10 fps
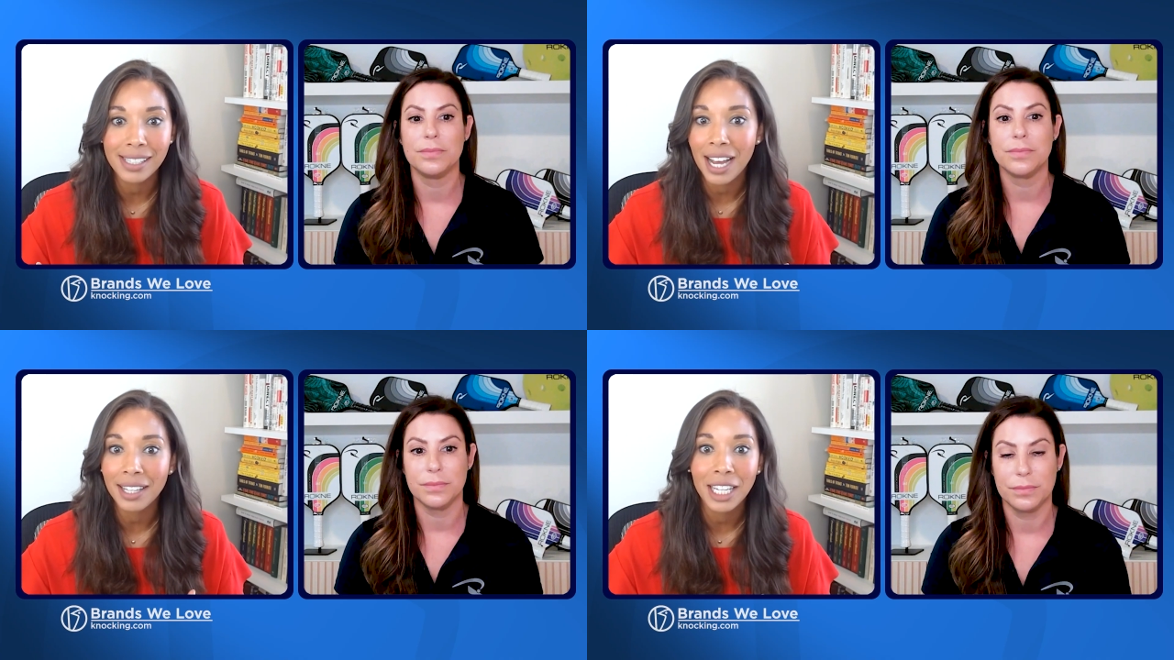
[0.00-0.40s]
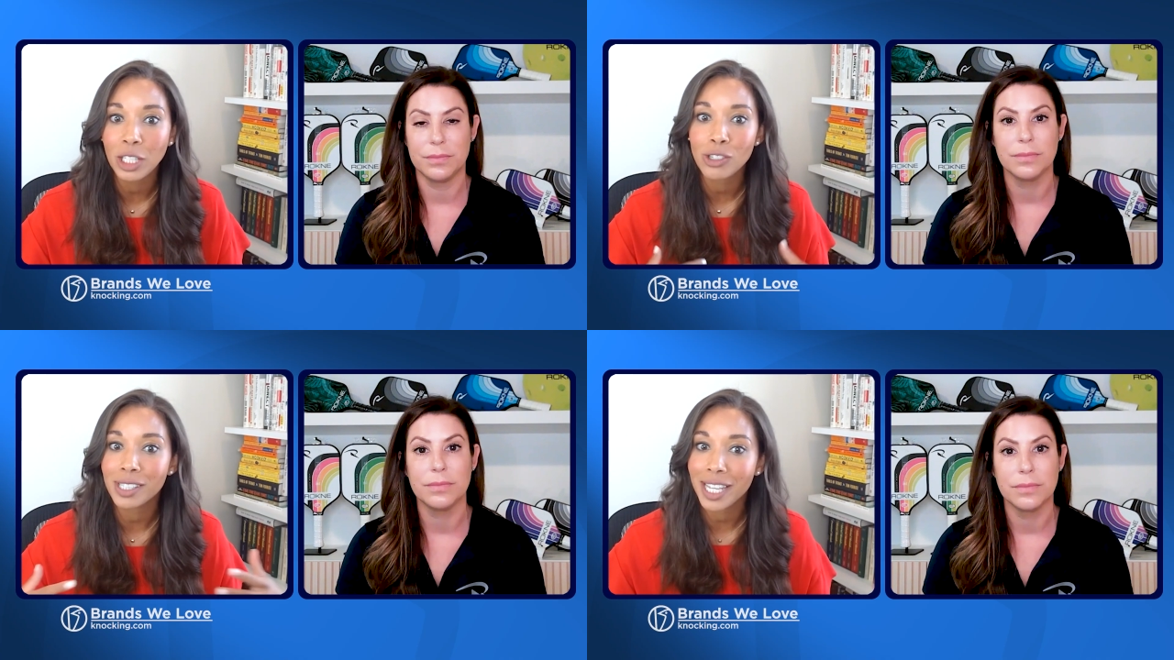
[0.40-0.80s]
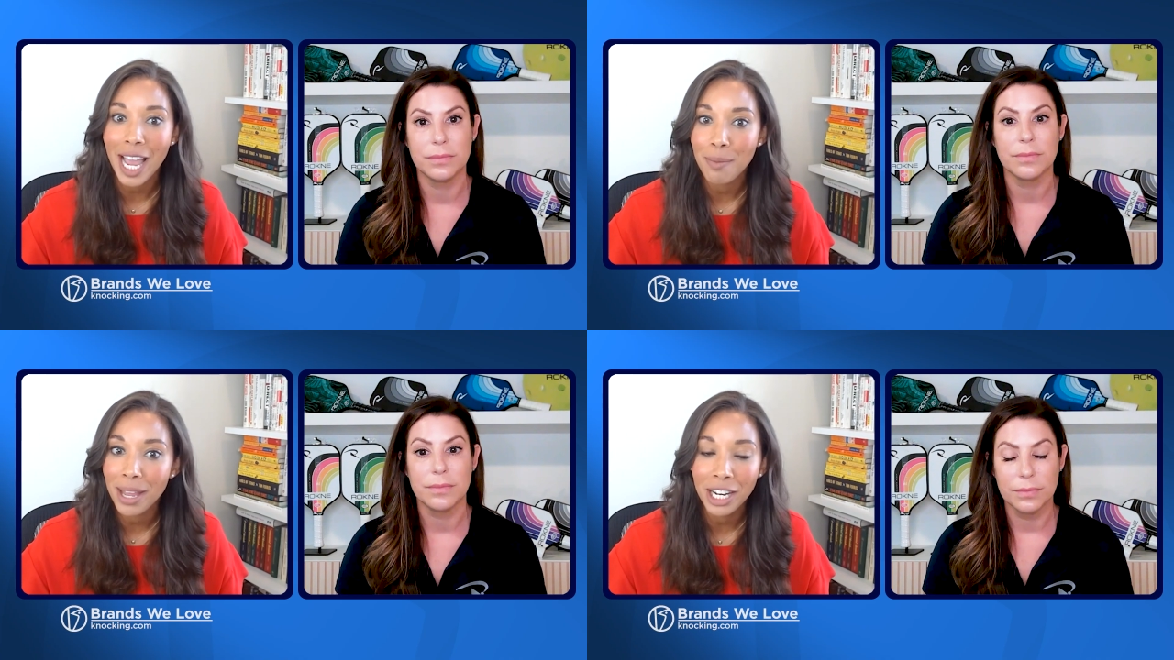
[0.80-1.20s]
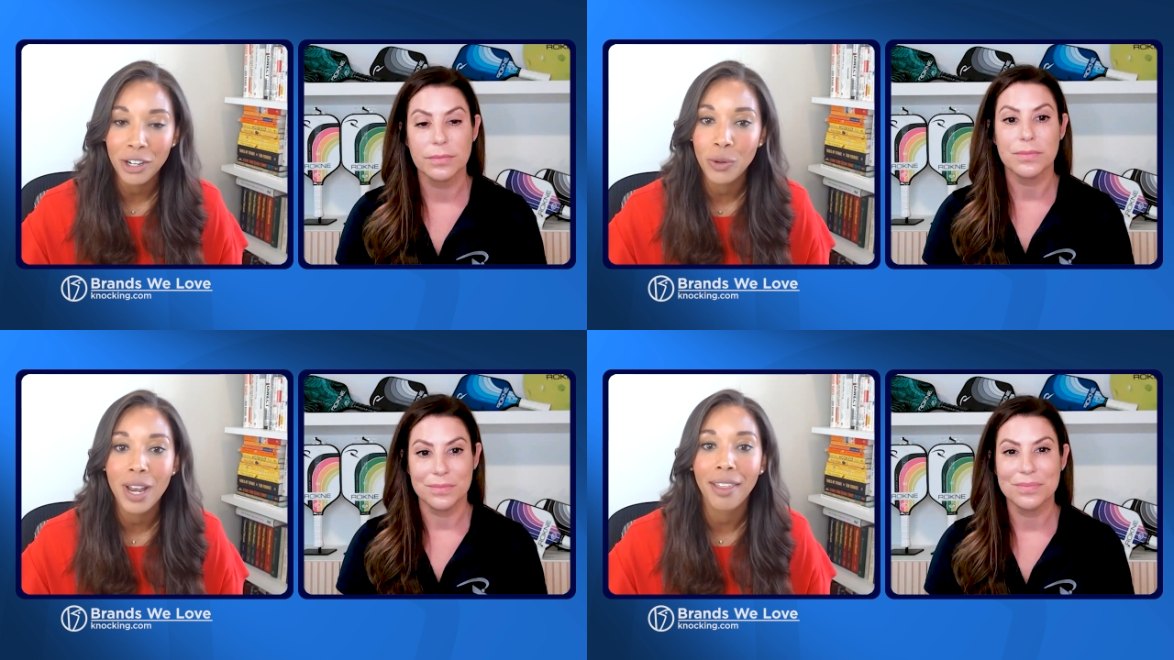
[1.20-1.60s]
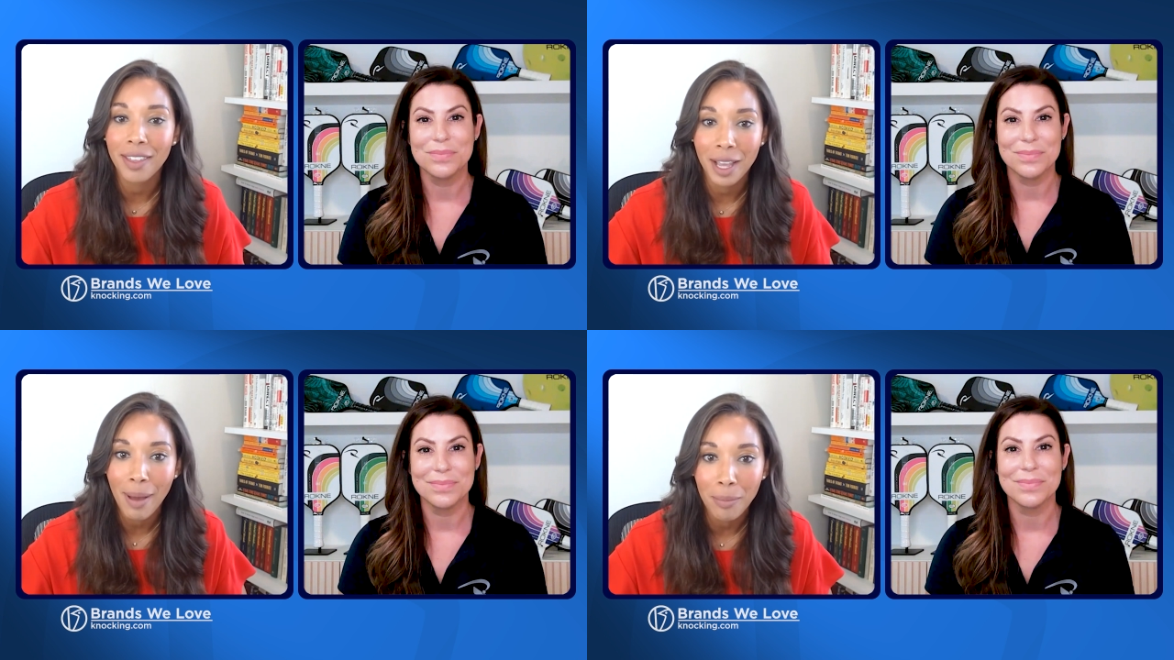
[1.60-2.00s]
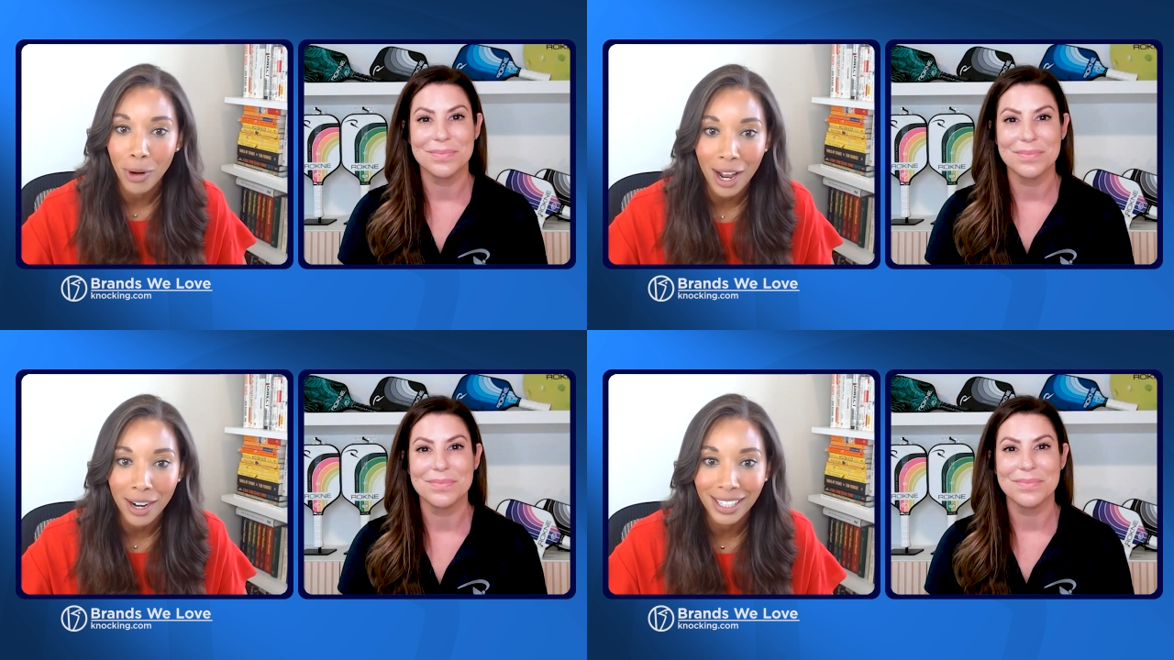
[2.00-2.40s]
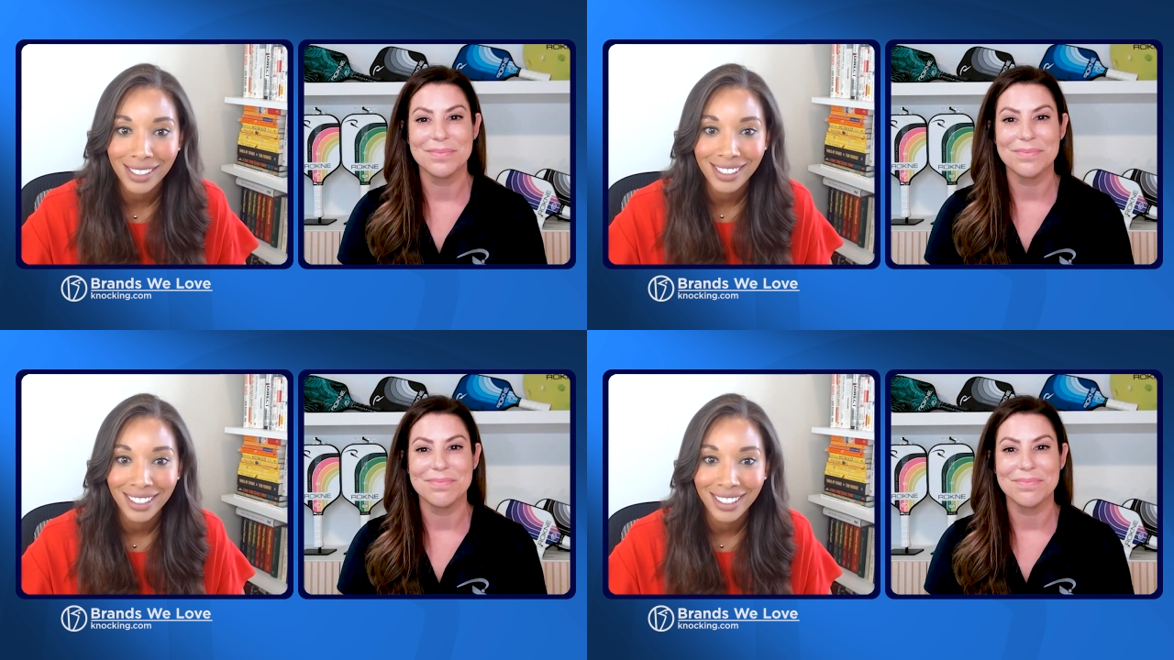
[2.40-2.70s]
Speaker 1: It's not like you just came in and knew nothing about products.